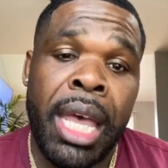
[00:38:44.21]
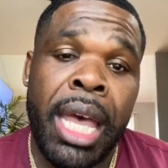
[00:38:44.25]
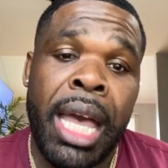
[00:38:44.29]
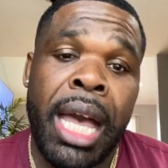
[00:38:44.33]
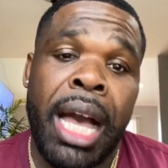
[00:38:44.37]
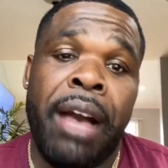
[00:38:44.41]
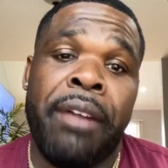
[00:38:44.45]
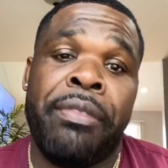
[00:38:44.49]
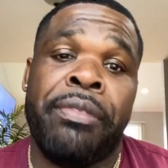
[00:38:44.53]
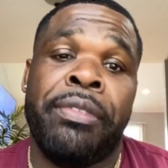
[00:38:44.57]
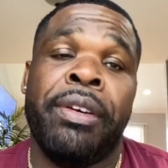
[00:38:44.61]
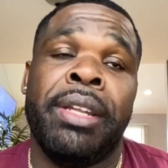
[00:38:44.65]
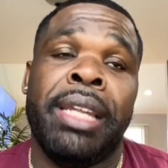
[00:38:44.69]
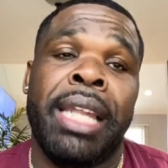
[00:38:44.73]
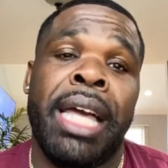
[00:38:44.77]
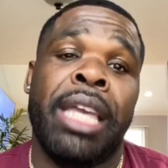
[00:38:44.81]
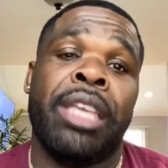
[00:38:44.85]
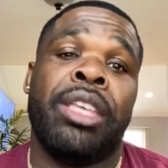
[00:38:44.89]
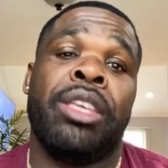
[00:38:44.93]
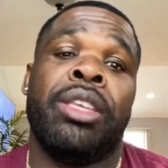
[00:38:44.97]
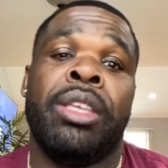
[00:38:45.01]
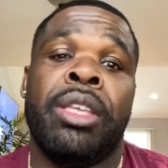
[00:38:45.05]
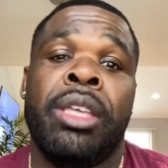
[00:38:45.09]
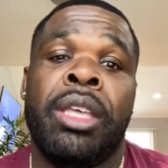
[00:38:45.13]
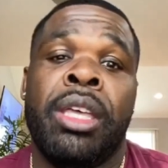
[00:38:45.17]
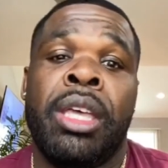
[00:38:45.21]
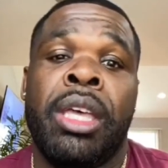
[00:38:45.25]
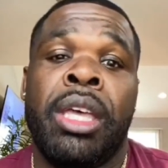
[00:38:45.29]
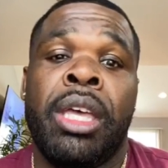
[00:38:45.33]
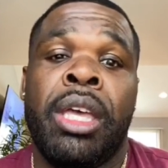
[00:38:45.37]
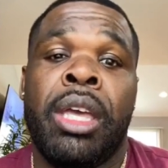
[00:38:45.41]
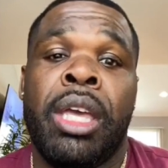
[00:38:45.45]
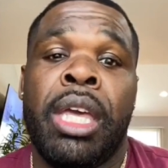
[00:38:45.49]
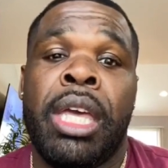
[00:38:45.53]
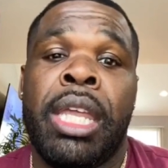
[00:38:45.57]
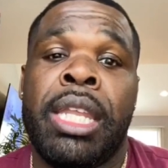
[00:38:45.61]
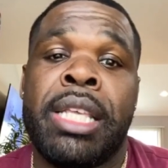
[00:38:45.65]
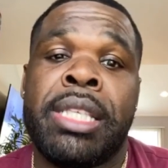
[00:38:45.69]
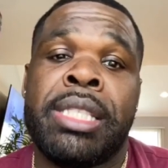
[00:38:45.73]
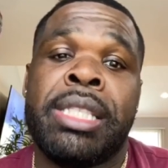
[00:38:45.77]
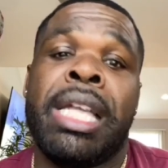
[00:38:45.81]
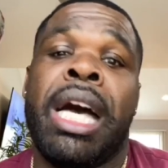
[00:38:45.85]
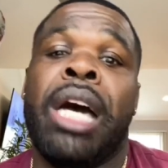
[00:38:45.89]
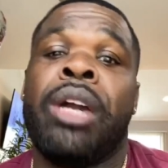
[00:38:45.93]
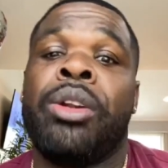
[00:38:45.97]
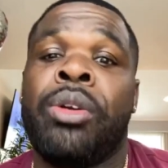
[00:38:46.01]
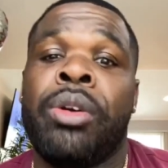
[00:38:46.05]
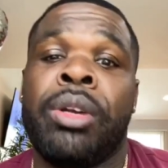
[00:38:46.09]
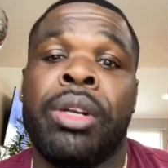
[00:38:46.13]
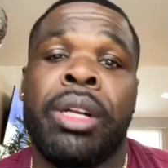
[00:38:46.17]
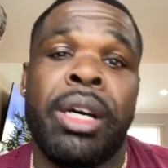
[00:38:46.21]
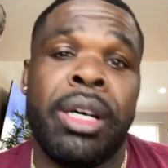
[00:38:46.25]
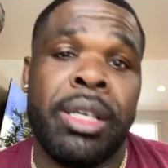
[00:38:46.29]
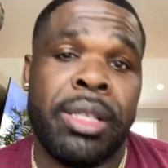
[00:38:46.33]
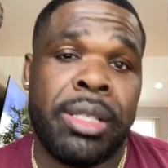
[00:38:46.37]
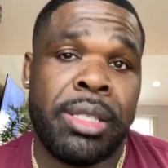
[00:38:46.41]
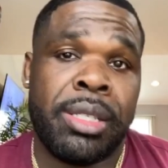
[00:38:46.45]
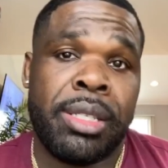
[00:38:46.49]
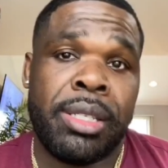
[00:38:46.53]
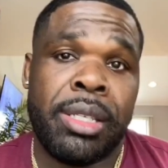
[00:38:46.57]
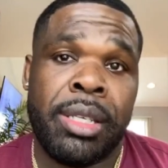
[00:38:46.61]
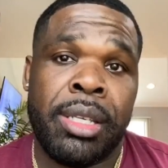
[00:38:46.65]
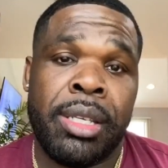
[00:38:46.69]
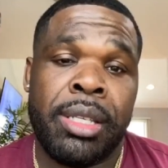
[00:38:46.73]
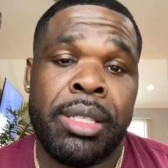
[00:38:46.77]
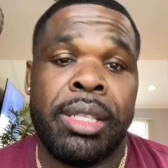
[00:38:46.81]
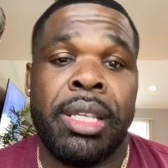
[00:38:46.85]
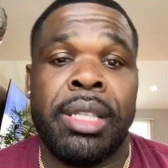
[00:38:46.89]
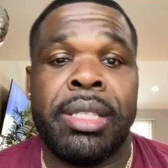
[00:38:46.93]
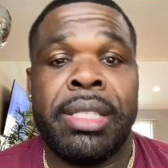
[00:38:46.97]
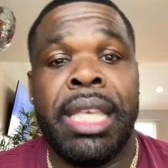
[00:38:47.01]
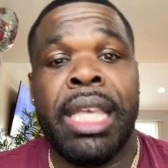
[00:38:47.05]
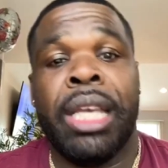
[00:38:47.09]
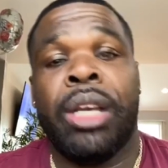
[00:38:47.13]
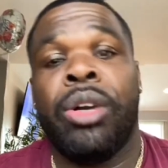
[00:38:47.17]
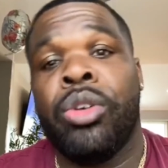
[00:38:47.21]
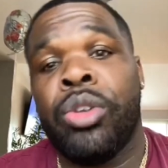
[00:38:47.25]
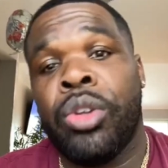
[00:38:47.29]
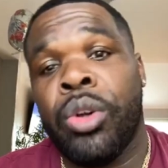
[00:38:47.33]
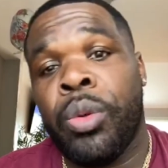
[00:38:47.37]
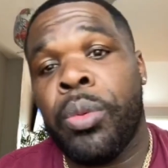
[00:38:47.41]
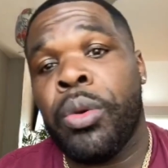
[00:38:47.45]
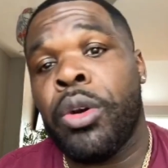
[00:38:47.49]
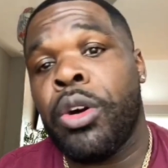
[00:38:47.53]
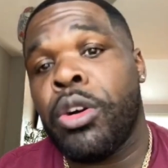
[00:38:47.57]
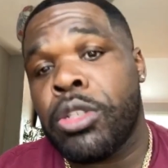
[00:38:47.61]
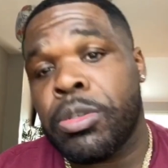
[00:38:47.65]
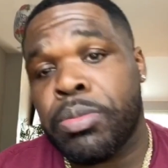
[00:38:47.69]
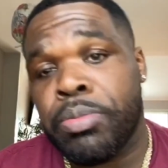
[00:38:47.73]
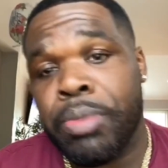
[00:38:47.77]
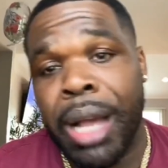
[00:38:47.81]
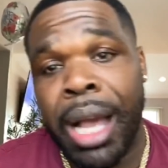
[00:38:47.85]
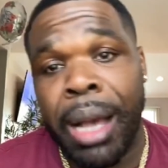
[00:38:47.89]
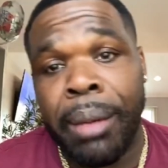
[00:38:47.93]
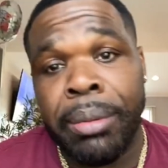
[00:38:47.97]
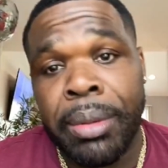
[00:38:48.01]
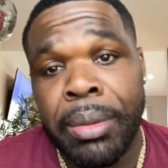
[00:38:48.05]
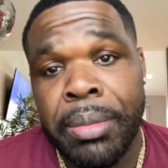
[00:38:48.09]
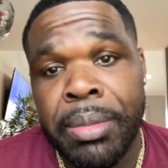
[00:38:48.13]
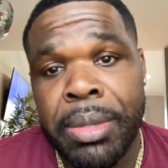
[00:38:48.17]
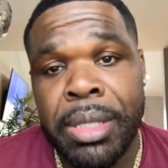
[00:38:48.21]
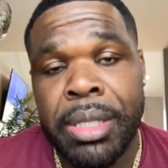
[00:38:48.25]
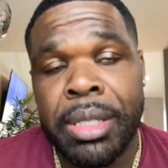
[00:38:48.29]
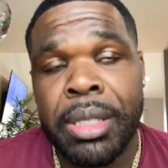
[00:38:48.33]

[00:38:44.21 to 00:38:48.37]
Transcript: I feel like it is not on us to take on the world's problems,